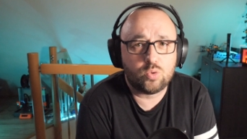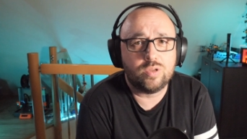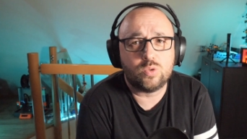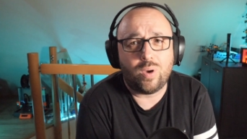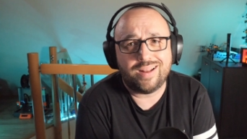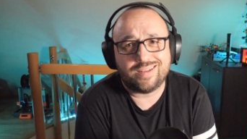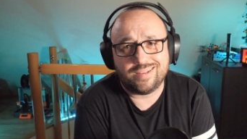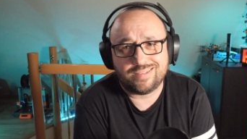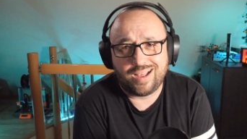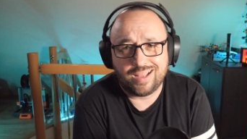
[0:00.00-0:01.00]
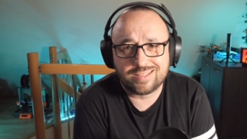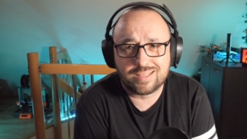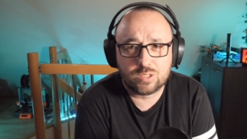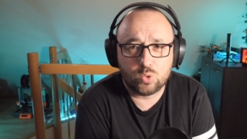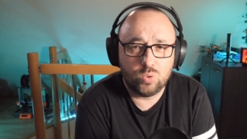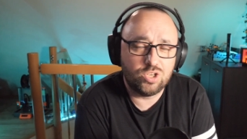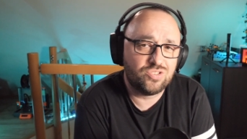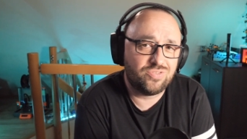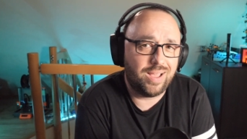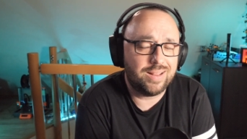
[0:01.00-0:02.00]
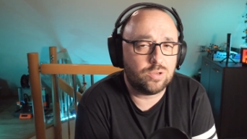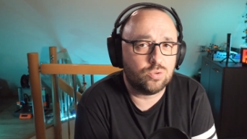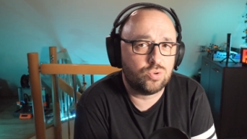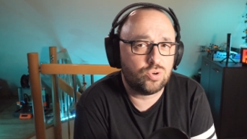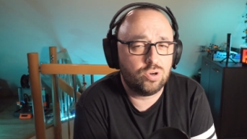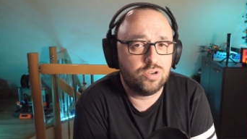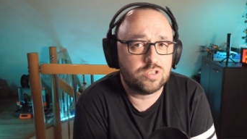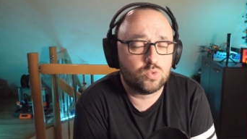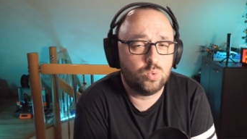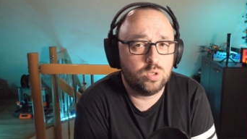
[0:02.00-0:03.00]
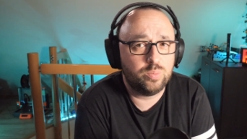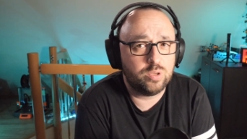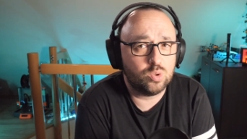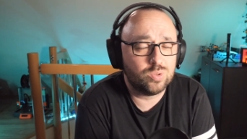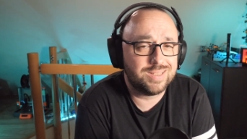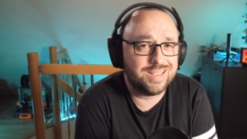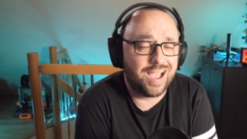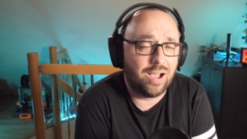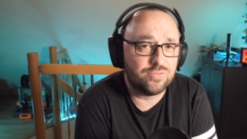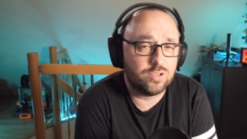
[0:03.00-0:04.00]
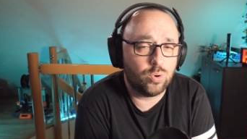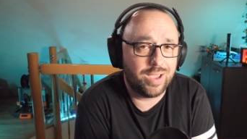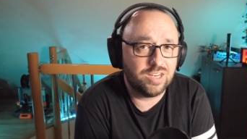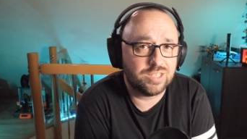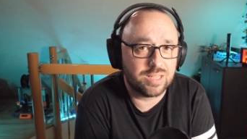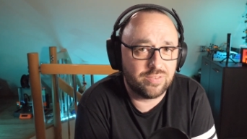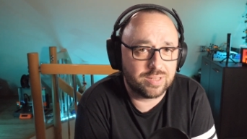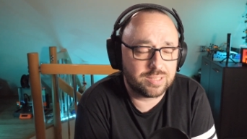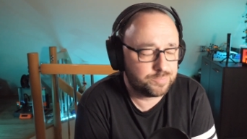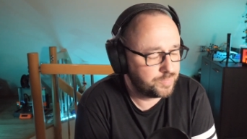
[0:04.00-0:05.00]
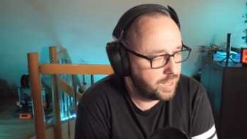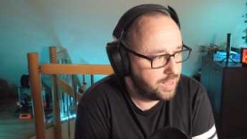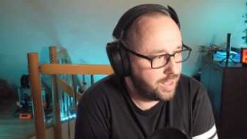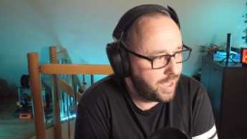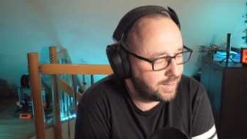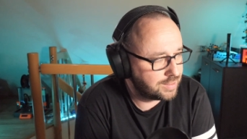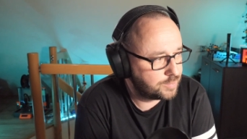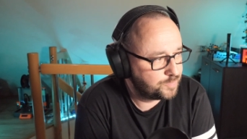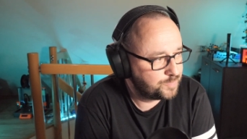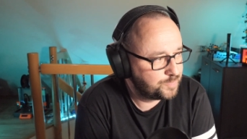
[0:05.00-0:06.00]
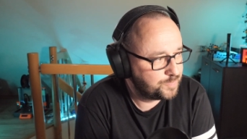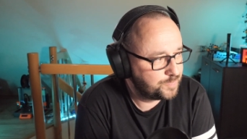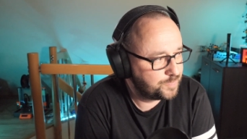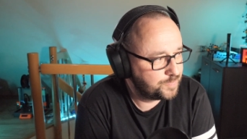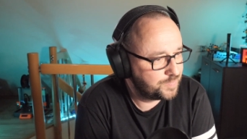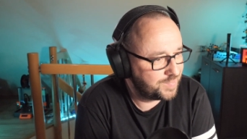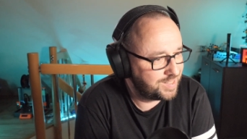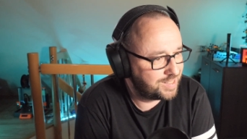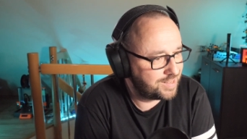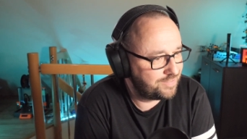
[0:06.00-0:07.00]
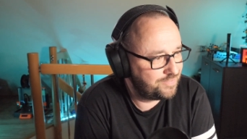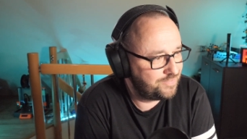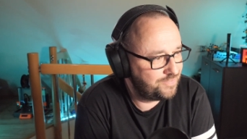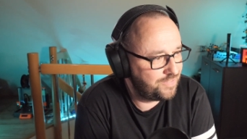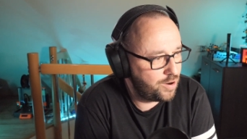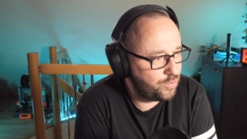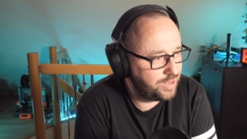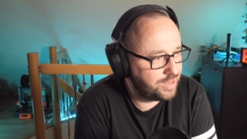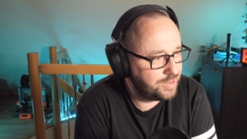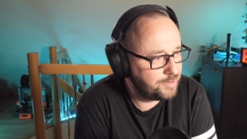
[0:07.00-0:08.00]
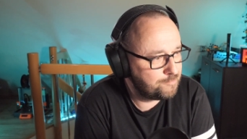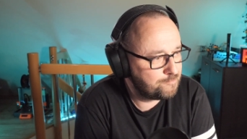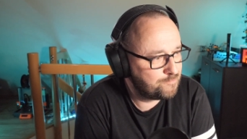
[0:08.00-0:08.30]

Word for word: Chris Whitehead asks which flight controllers we will be using after H7s. And it's a very